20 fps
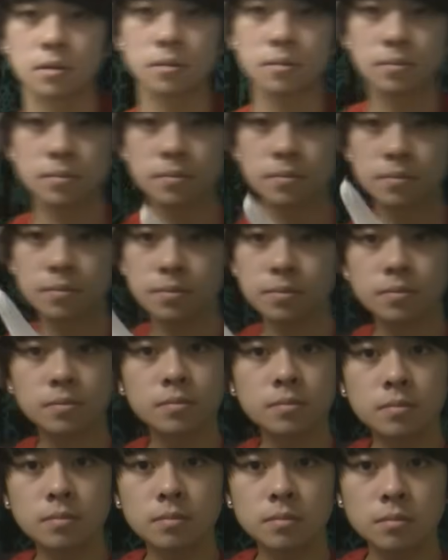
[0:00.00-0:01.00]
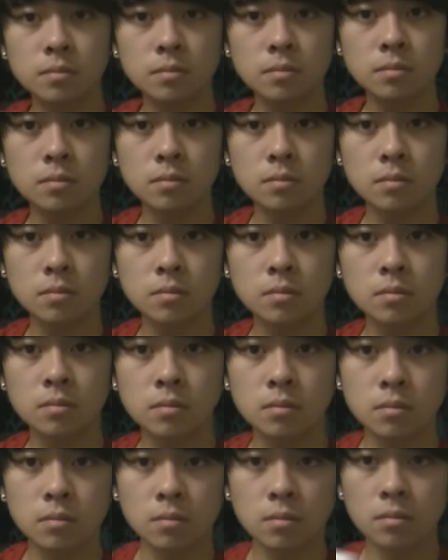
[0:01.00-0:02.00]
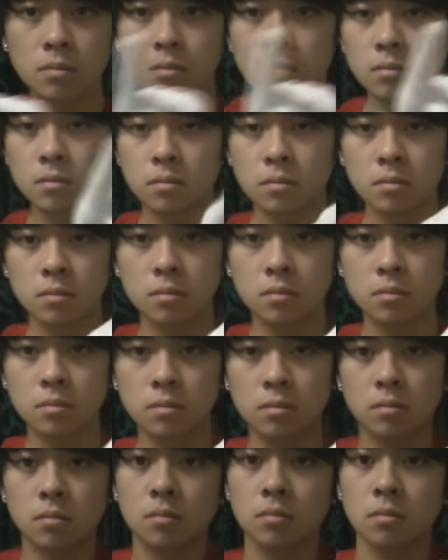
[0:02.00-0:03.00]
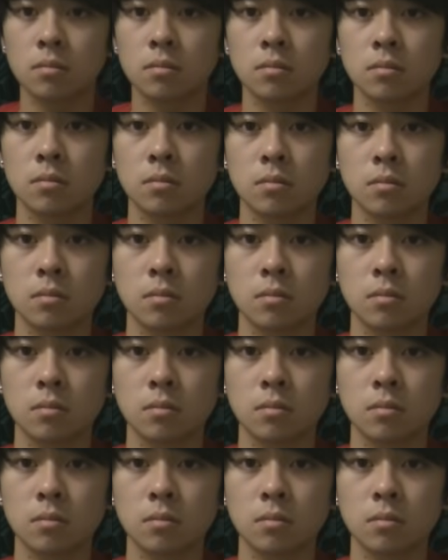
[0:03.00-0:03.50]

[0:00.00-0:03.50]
Nobody speaks.